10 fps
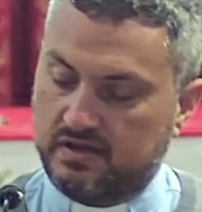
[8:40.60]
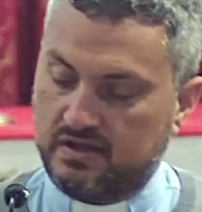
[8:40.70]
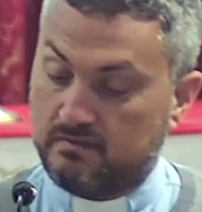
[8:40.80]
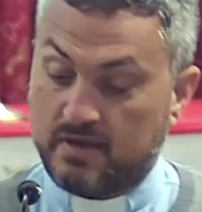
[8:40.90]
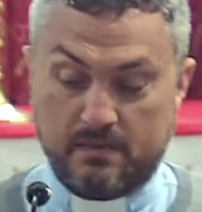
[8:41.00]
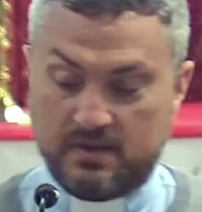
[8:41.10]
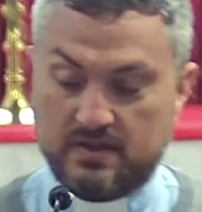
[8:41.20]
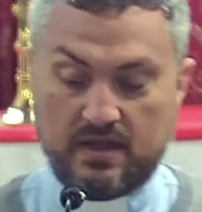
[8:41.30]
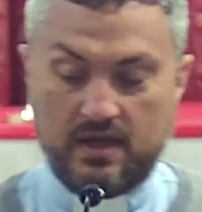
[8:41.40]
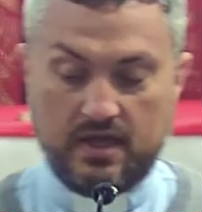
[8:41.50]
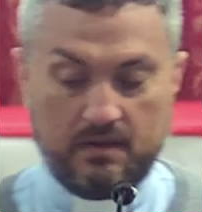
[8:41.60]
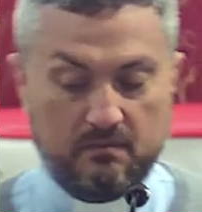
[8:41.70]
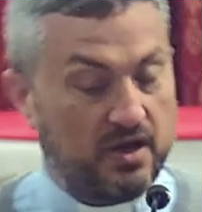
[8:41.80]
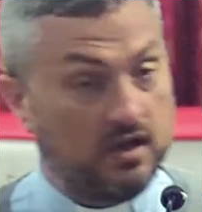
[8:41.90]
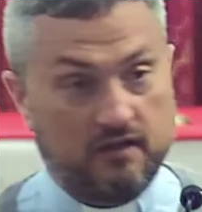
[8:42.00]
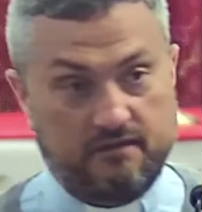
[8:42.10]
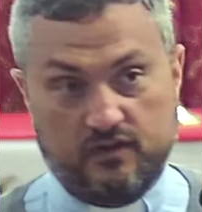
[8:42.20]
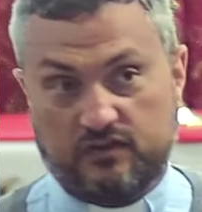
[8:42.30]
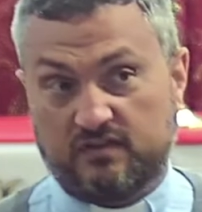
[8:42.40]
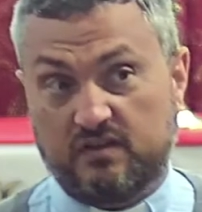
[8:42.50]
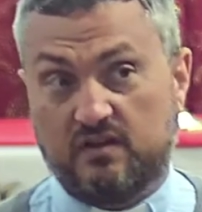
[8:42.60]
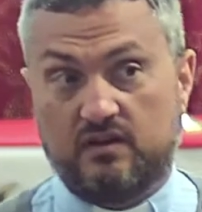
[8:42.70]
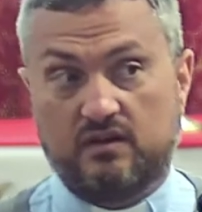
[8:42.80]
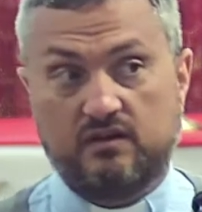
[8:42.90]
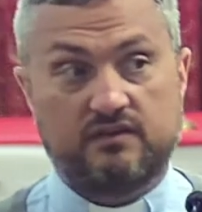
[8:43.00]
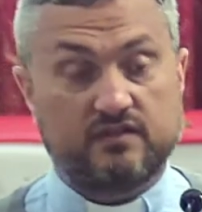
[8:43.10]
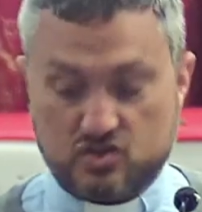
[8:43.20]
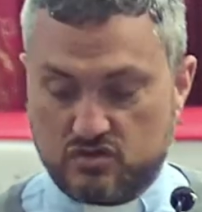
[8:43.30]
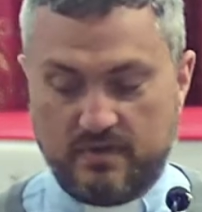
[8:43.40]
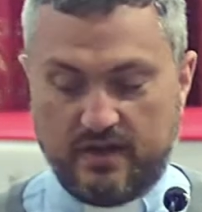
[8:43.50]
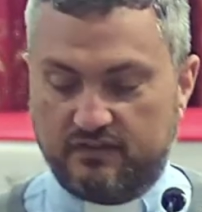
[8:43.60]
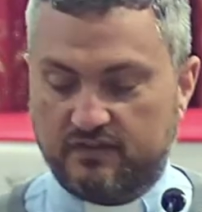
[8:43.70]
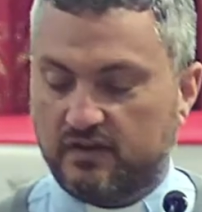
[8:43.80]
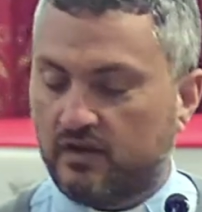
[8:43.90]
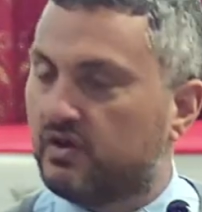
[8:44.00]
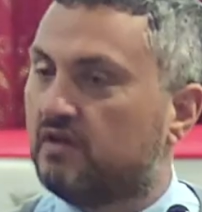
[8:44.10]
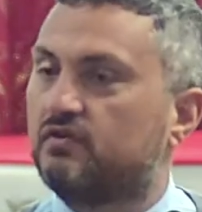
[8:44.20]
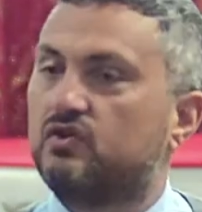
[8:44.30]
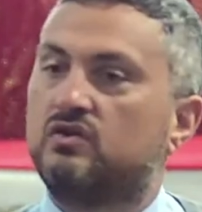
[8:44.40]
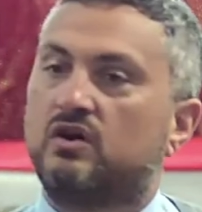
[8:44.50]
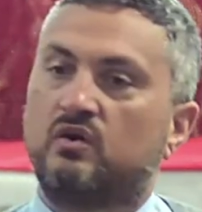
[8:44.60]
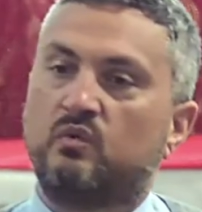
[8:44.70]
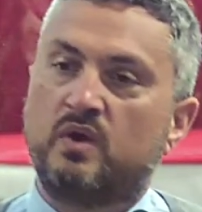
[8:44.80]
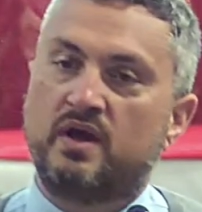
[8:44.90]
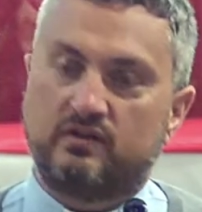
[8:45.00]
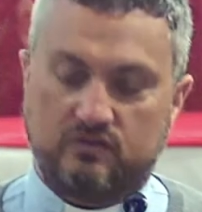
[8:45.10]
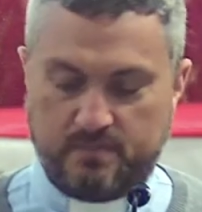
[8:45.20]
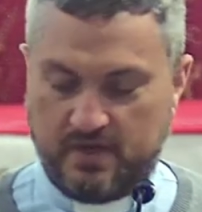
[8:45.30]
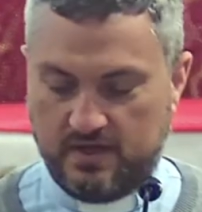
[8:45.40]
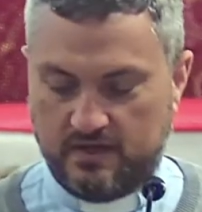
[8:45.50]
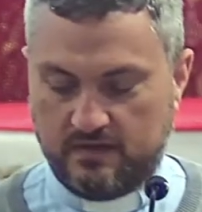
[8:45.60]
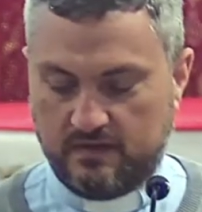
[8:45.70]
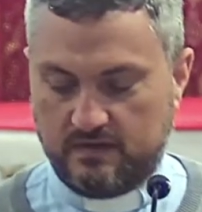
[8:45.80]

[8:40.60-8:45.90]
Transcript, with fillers: You may be thinking, my life is such a mess, I don't even know where to begin.